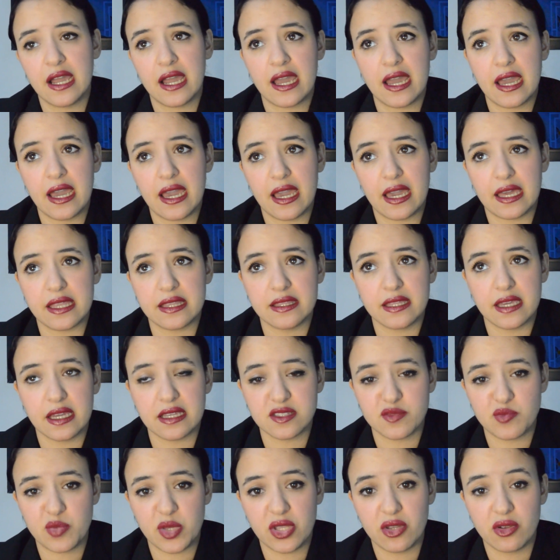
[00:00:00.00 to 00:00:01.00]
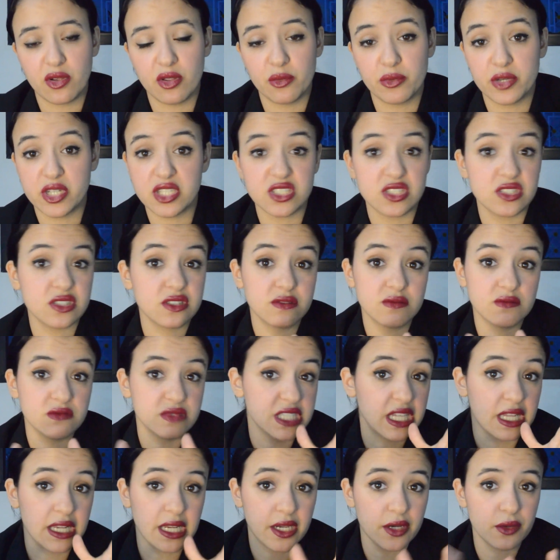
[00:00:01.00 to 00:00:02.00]
and has been always
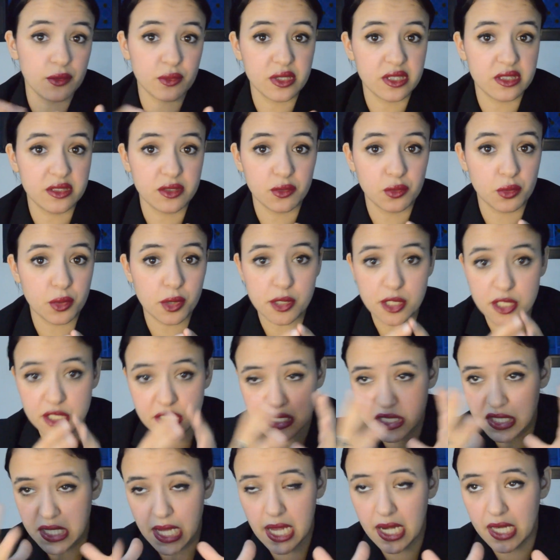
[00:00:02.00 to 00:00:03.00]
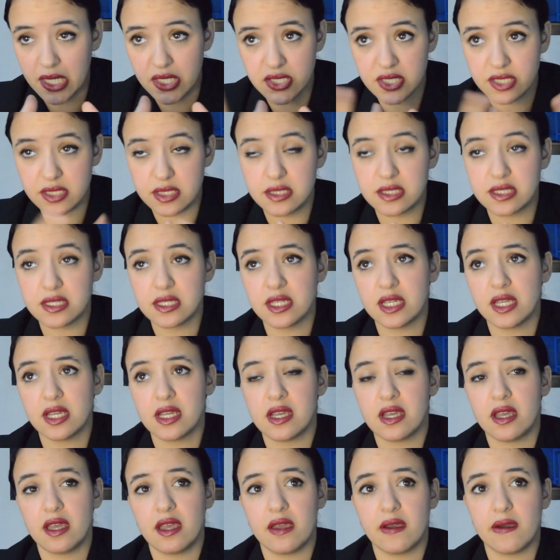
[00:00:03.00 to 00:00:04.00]
dealing with the worst challenges
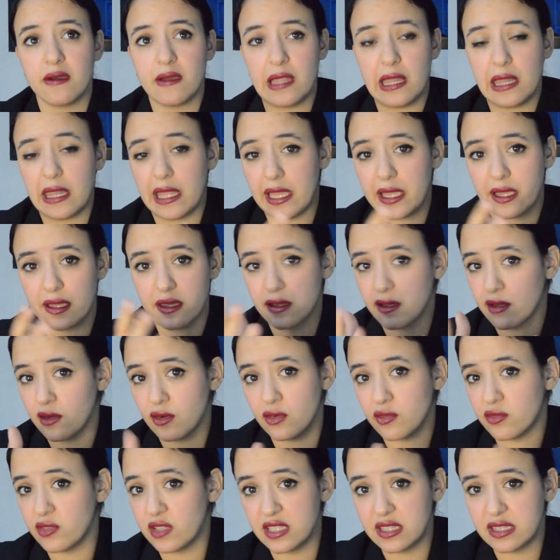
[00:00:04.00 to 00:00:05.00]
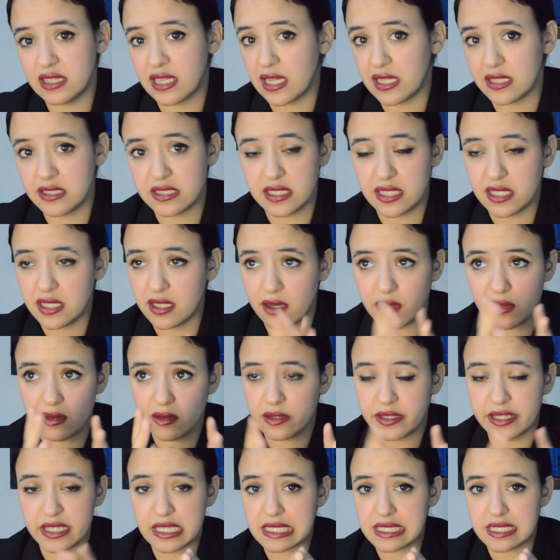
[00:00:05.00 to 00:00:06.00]
like COVID-19 and all
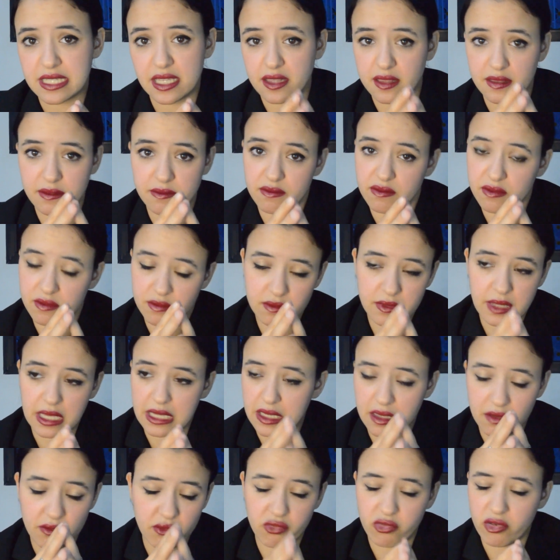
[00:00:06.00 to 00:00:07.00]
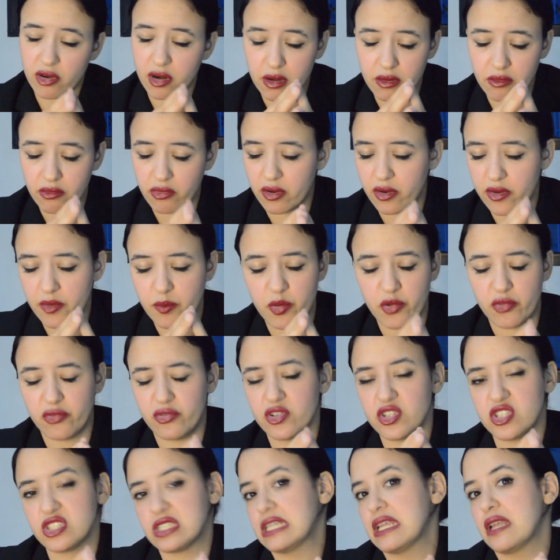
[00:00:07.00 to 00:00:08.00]
this, and like in very
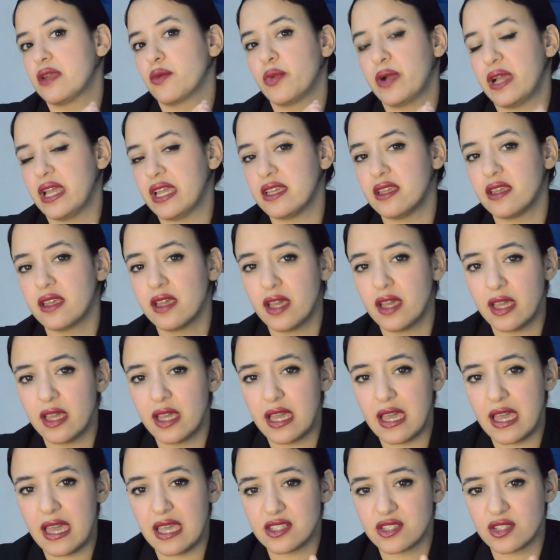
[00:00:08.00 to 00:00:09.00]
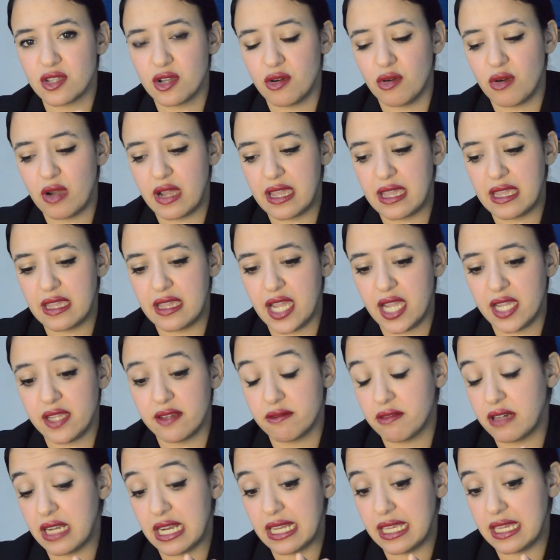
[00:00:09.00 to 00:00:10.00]
professional way. So I
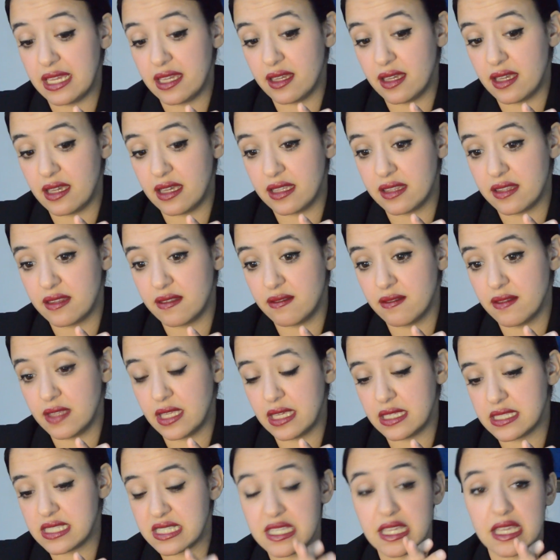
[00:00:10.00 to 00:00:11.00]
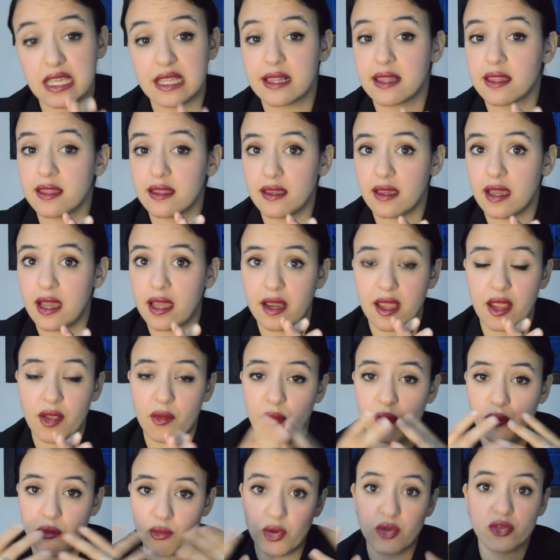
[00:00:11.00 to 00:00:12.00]
really see it, and I
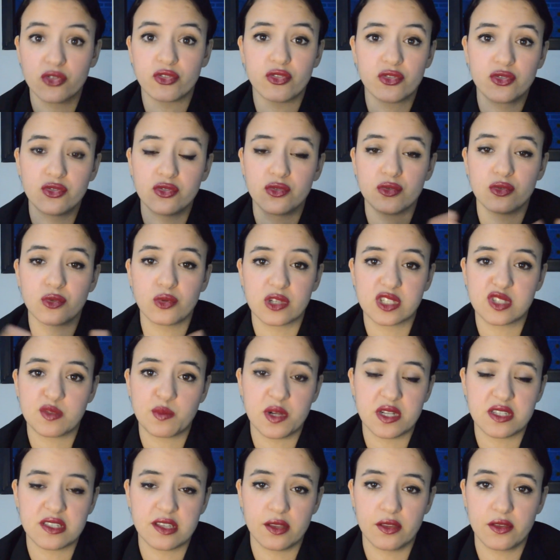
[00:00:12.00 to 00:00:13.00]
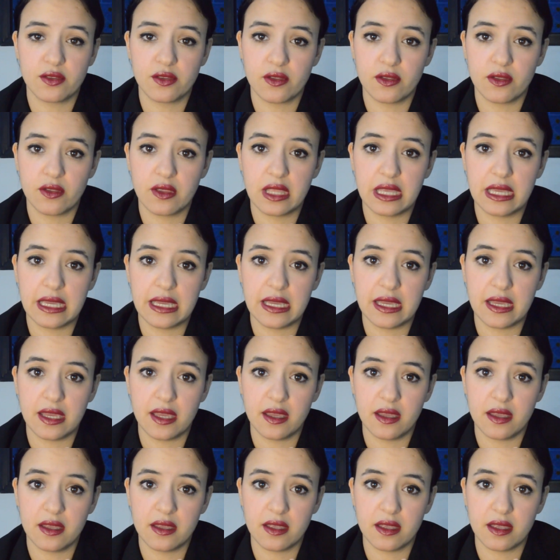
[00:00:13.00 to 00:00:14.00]
want to express it
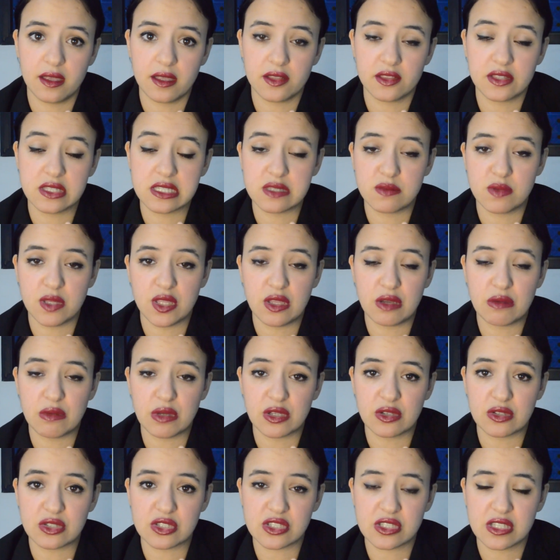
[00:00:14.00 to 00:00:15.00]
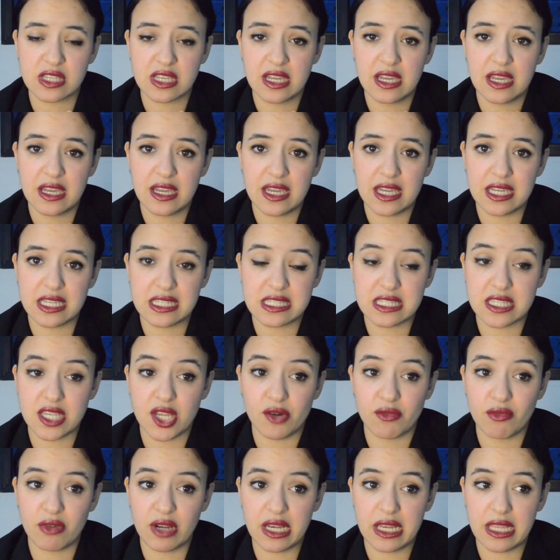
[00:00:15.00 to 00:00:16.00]
in this video, because it's a
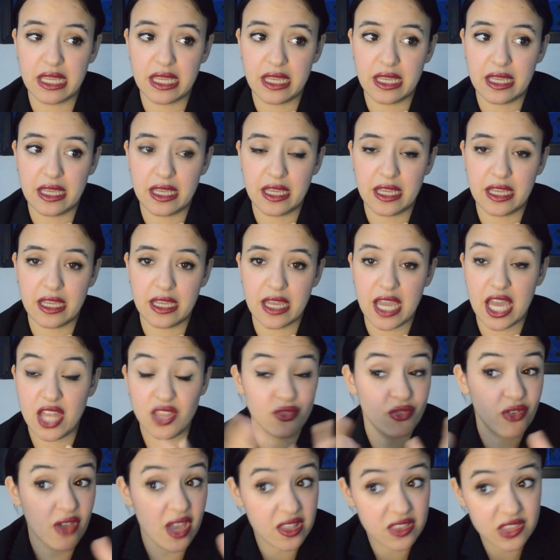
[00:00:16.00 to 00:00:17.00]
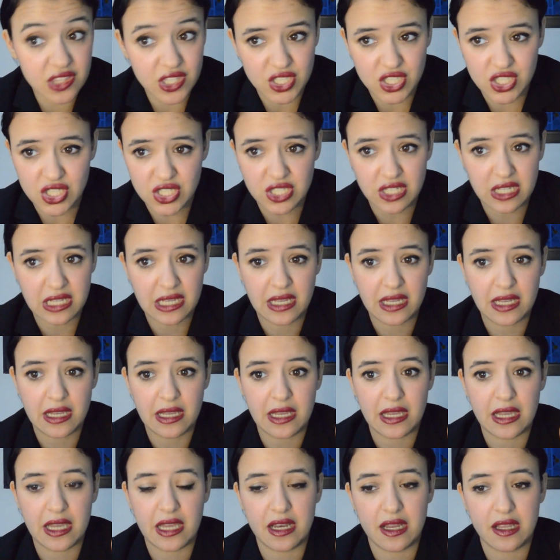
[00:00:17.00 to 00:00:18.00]
really advantage
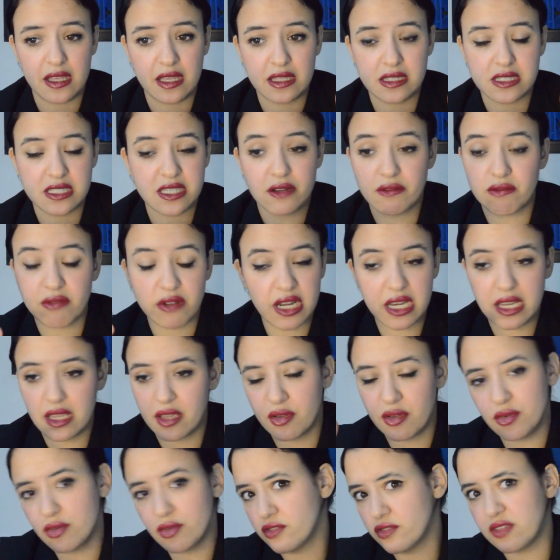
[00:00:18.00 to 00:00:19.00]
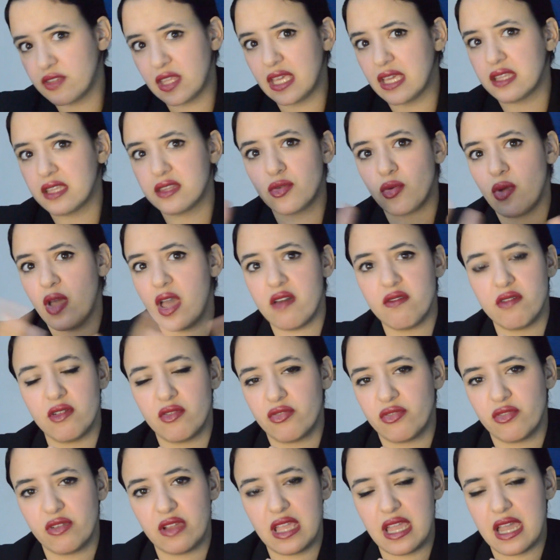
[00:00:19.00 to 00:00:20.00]
and it's a really good thing to have a
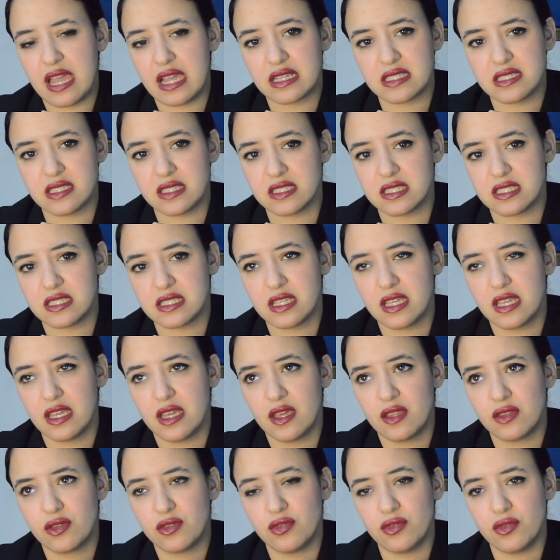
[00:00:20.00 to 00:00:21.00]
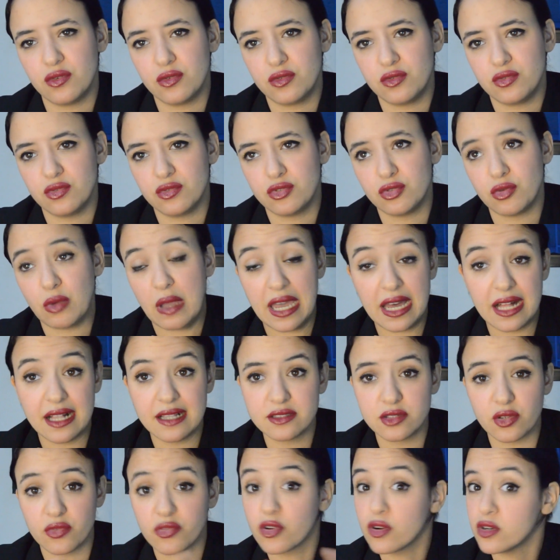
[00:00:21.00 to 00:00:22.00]
free access to health.
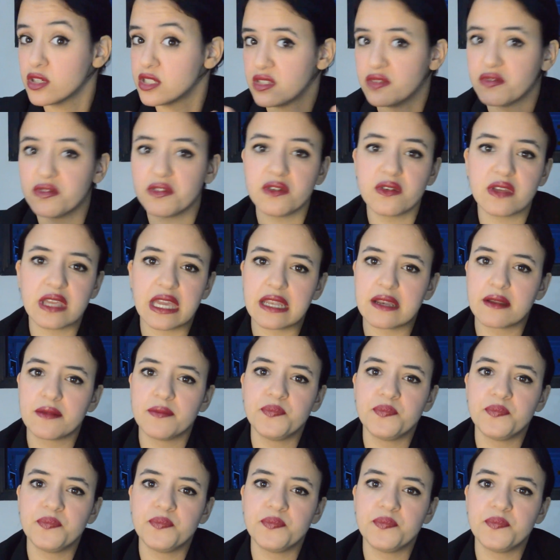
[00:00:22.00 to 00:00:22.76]
Of course, if you can